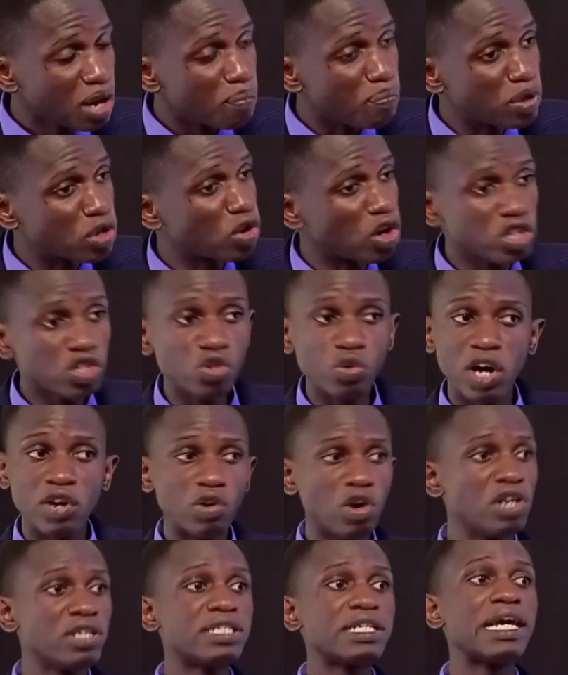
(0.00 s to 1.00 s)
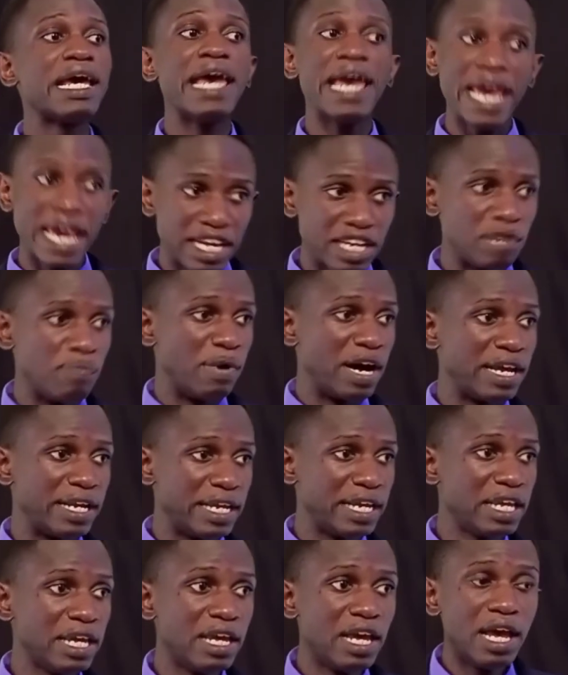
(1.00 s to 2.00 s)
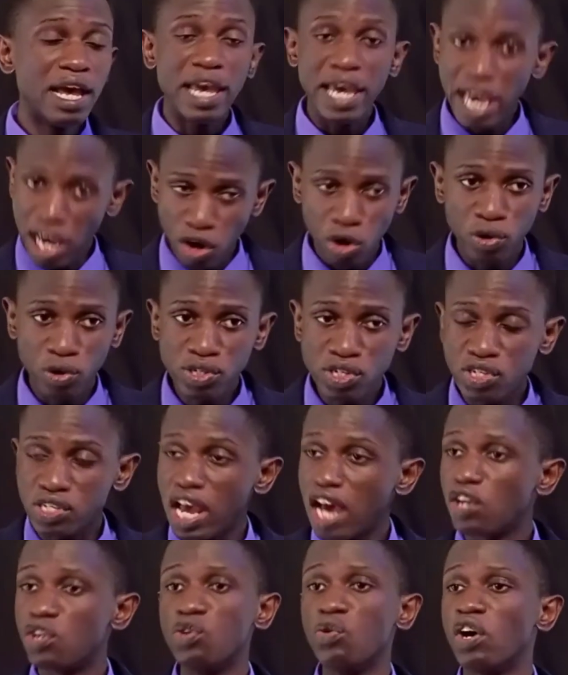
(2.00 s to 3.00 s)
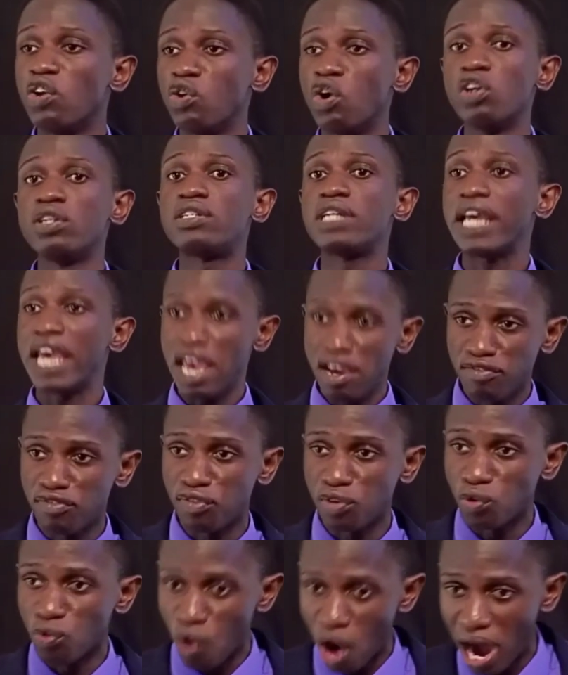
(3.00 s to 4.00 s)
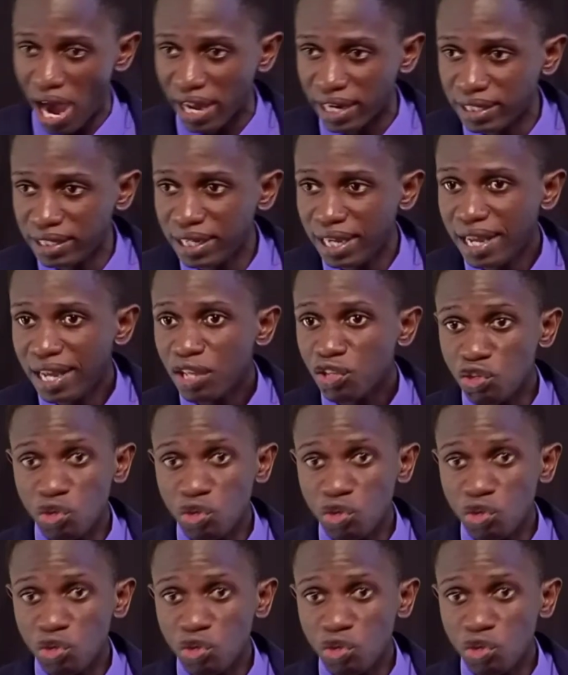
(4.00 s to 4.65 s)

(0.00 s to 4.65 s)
because you are not anybody else and you are not everyone.